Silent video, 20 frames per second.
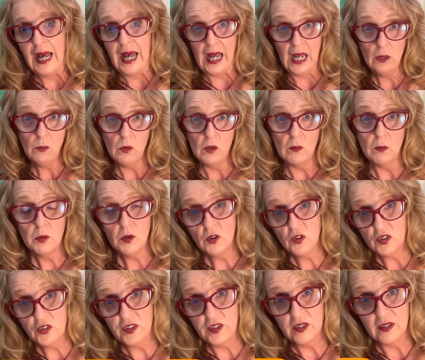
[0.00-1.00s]
I will
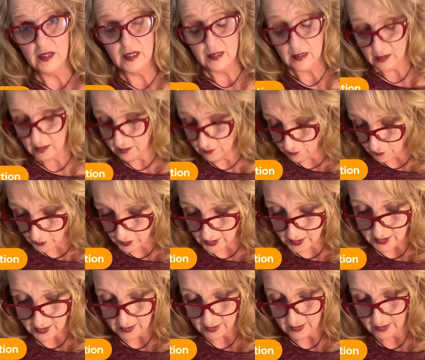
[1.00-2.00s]
personally deliver it.
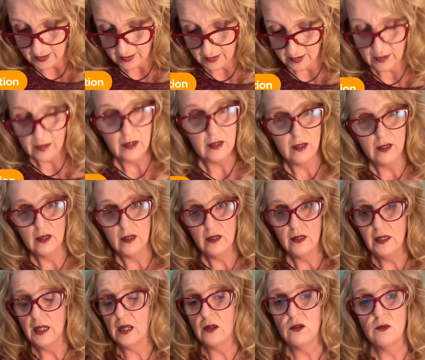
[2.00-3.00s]

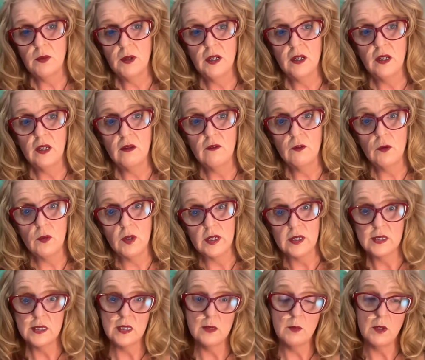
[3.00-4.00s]
Now, depending if you want
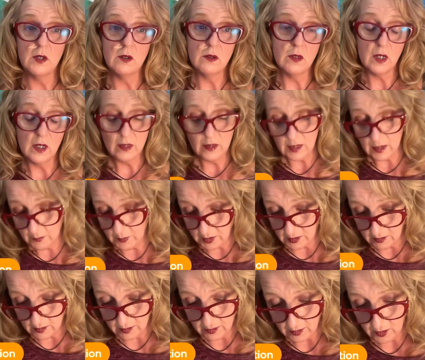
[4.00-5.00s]
to see me or not. I
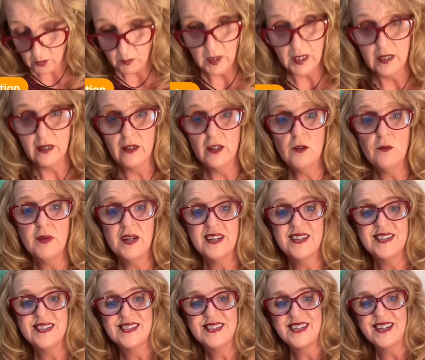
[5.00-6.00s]
mean, you might
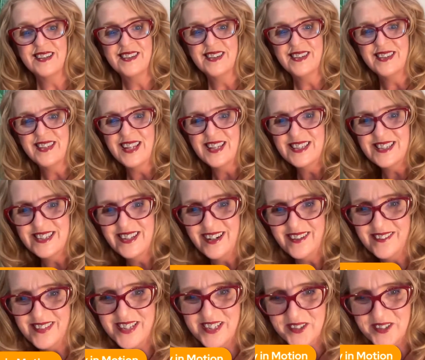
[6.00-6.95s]
decide that that's not what